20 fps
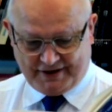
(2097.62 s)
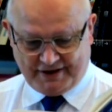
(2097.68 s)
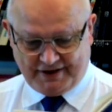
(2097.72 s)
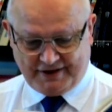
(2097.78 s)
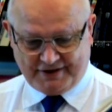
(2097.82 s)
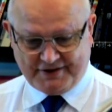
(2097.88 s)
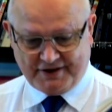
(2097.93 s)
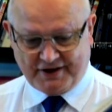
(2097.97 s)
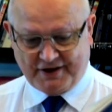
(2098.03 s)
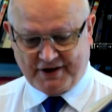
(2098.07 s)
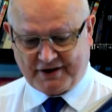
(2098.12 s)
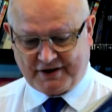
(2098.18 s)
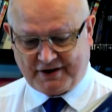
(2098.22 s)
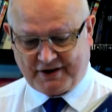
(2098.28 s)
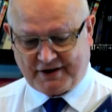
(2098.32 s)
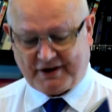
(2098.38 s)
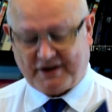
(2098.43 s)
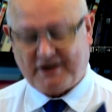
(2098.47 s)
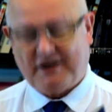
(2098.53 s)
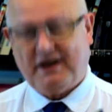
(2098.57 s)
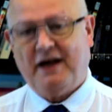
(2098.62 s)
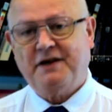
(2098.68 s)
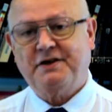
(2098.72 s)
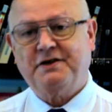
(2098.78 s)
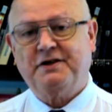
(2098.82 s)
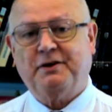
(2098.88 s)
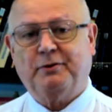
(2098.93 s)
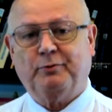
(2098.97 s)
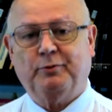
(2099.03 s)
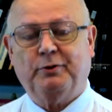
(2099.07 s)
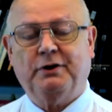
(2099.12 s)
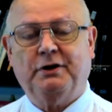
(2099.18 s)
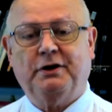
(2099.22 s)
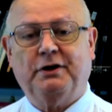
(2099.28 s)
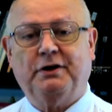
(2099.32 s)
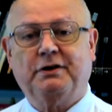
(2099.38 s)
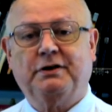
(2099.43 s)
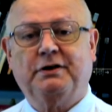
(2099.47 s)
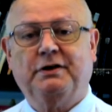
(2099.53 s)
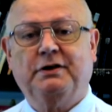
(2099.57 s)
it's a classic
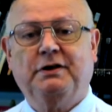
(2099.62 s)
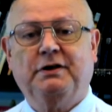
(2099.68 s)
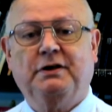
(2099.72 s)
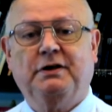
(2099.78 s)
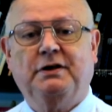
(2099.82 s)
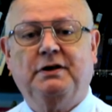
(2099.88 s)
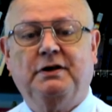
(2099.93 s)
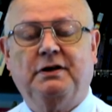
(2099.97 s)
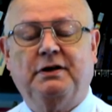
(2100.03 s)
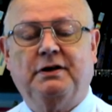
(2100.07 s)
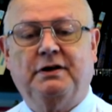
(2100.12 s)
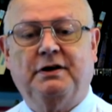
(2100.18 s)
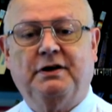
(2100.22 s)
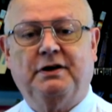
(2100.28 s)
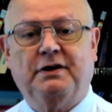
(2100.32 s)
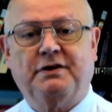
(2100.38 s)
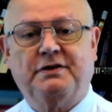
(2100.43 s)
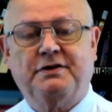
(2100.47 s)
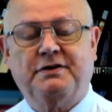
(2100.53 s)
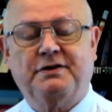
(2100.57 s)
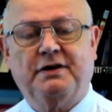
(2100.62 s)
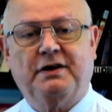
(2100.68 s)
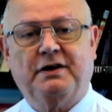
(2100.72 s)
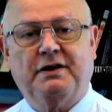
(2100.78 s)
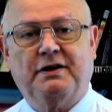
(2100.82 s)
work that's